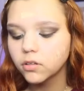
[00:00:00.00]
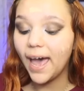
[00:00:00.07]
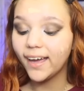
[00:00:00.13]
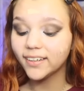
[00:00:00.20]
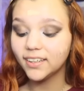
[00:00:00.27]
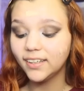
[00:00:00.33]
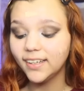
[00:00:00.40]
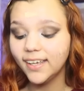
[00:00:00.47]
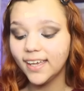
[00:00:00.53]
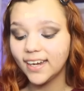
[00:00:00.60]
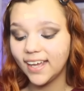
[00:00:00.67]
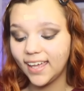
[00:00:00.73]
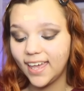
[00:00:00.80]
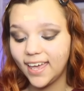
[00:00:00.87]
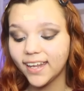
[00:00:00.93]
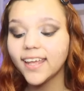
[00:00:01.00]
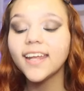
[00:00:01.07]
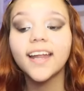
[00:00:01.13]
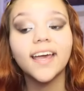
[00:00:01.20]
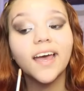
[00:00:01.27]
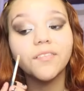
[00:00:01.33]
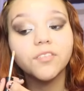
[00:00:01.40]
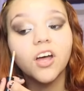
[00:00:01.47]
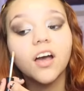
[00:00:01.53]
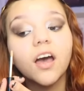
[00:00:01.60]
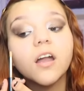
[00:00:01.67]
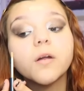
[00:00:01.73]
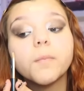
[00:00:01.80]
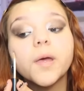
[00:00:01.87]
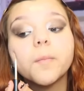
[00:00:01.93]
badly and I hate it and I have not
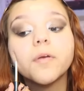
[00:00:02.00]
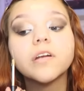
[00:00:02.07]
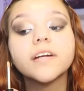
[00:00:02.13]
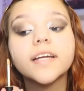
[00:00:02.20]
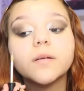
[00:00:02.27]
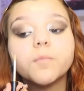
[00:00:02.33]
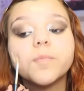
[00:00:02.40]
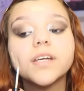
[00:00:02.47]
gotten my period